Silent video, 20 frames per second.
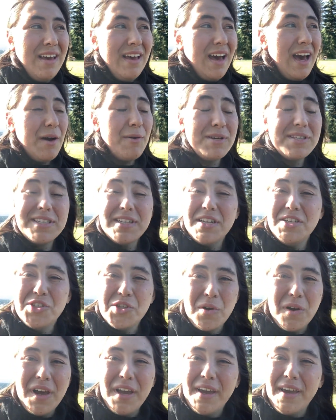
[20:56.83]
I wasn't
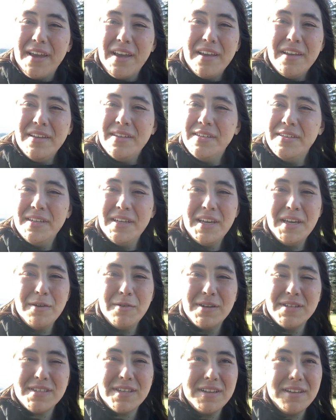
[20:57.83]
enjoying it. It
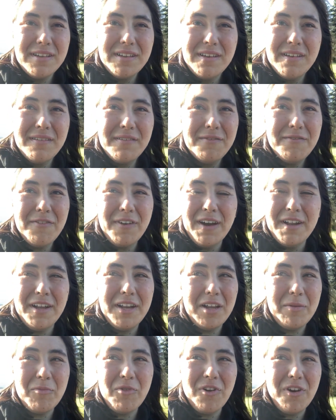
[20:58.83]
wasn't
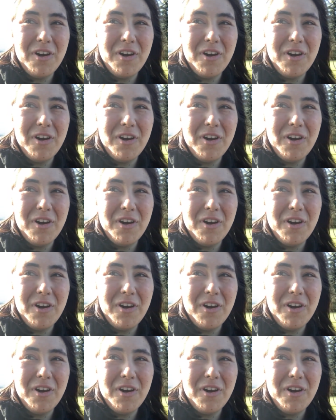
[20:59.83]
fun